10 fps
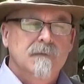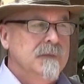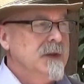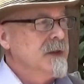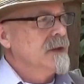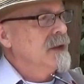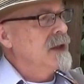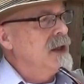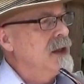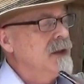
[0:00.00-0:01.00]
but
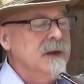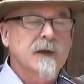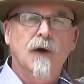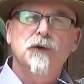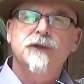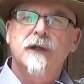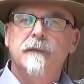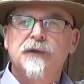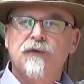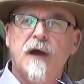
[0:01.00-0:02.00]
land of Goshen,
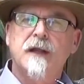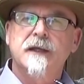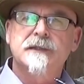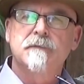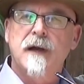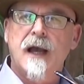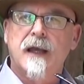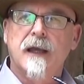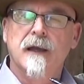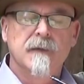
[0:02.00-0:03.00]
let me try to get some
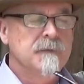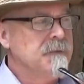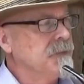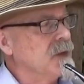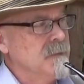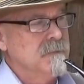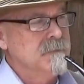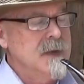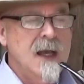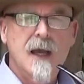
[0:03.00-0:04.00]
backy.
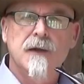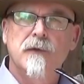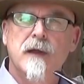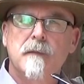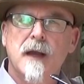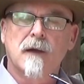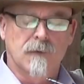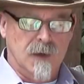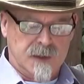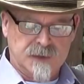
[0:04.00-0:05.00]
Man, do they make a
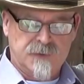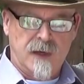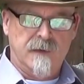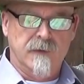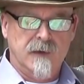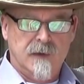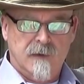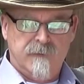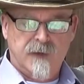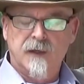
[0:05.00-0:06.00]
ruckus
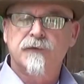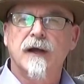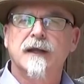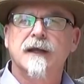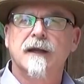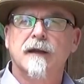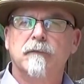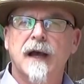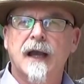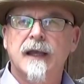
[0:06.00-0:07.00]
fella trying to get a little
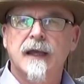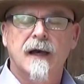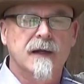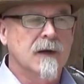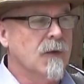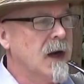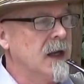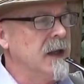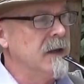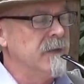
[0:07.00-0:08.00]
backy out here where
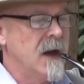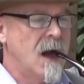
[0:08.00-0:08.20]
I live.